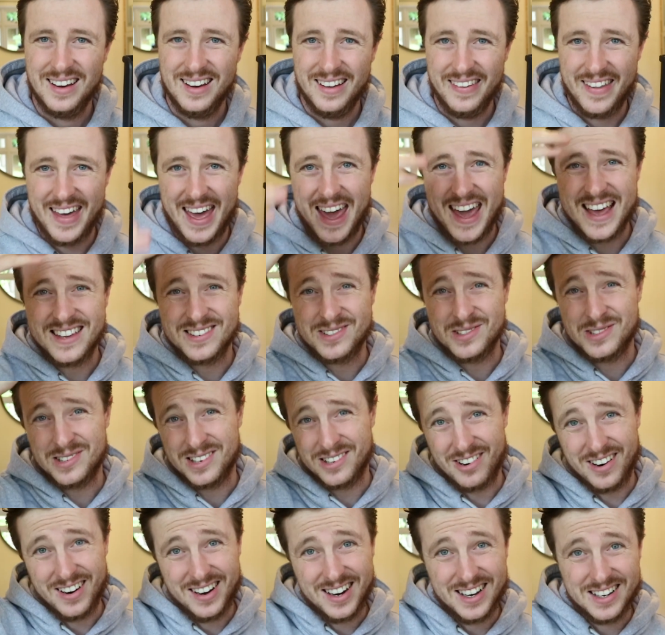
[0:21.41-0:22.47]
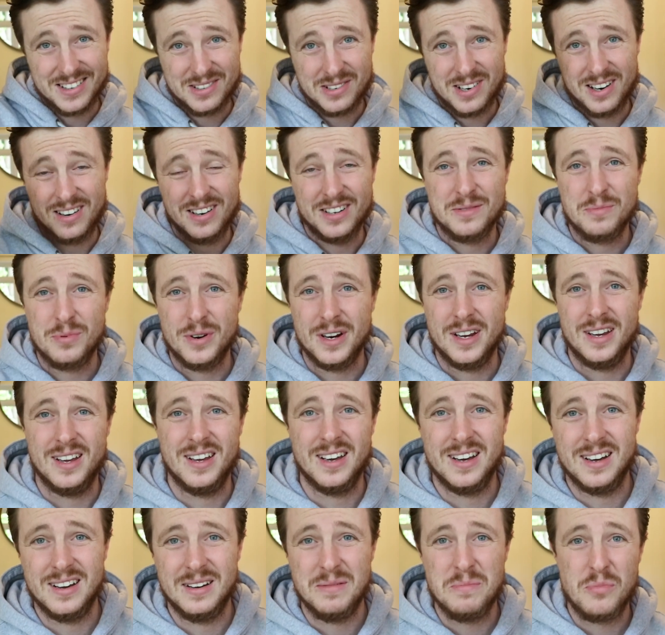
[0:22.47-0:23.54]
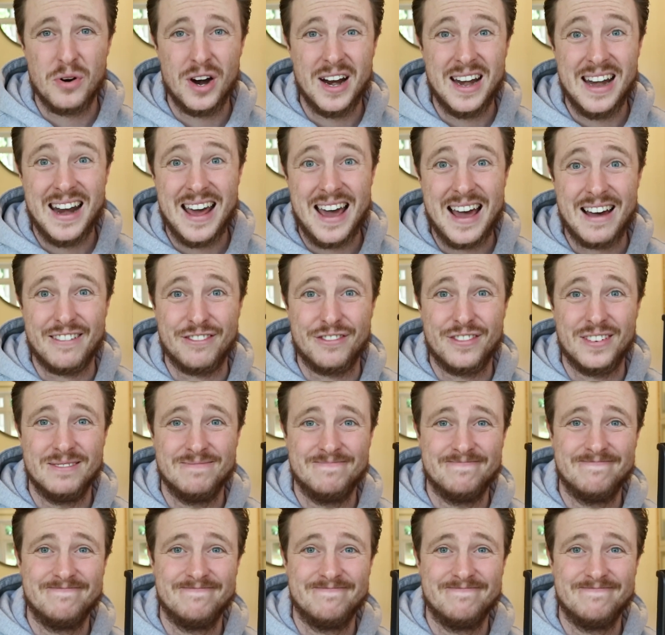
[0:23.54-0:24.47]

And the hair's also grown out as well. It looks pretty naff.